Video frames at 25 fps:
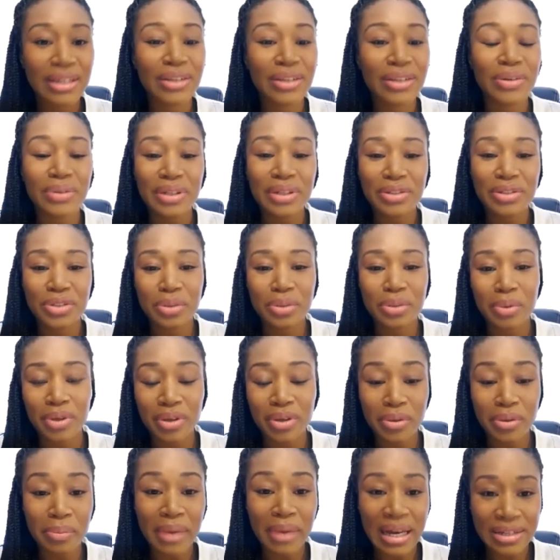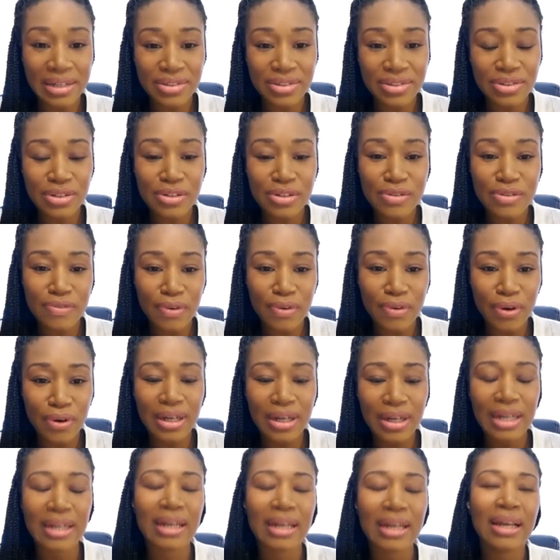You need your master's for
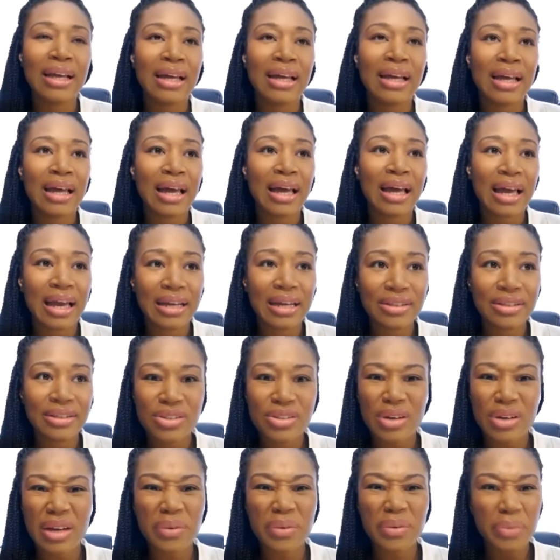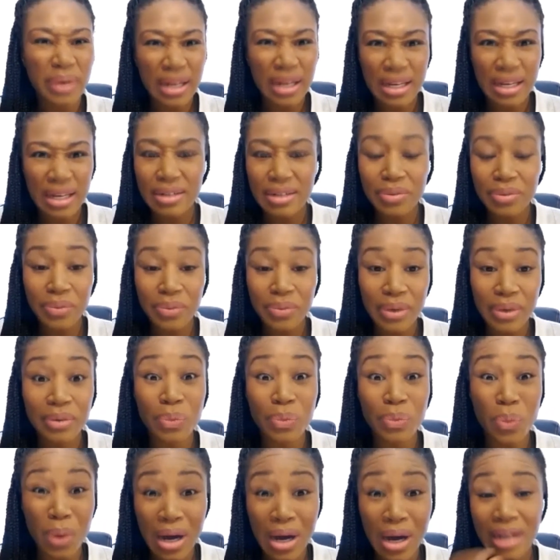it. And so I read and read
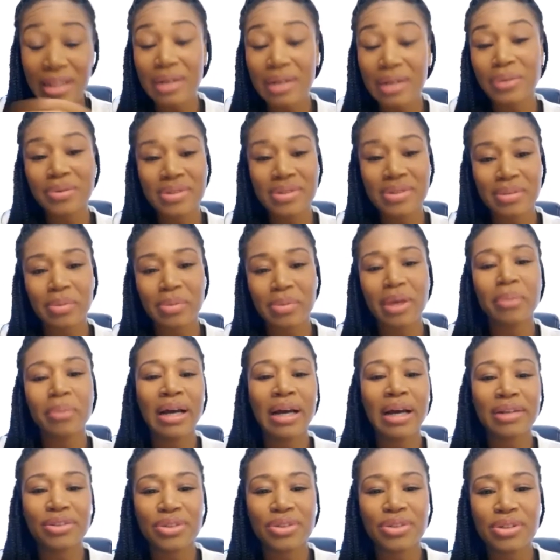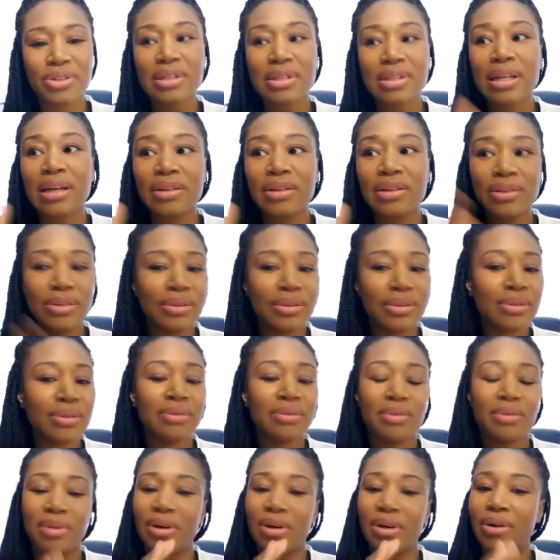while I was in my bachelor's, and I knew,
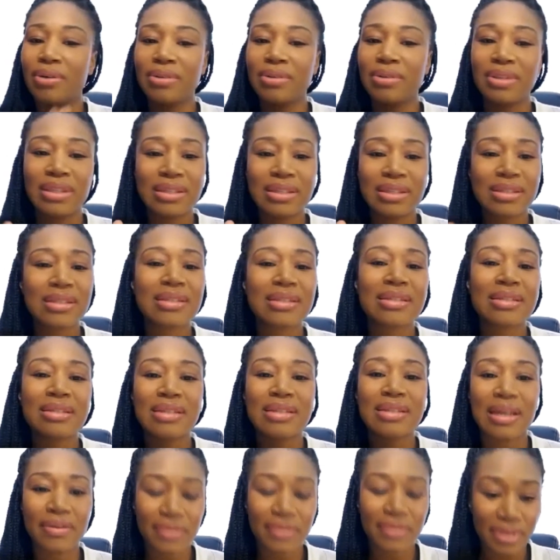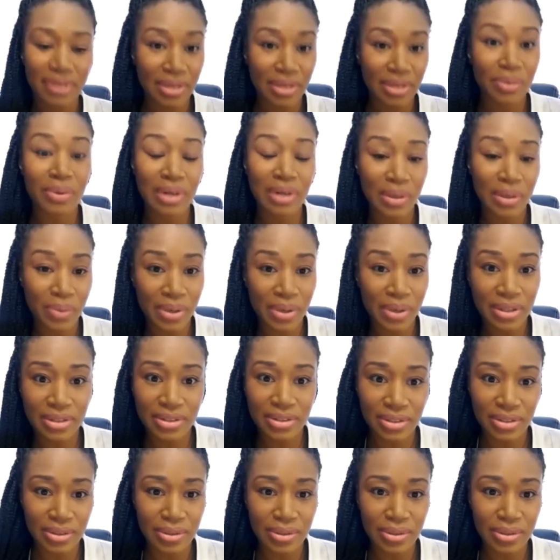oh, this is definitely what I want to do,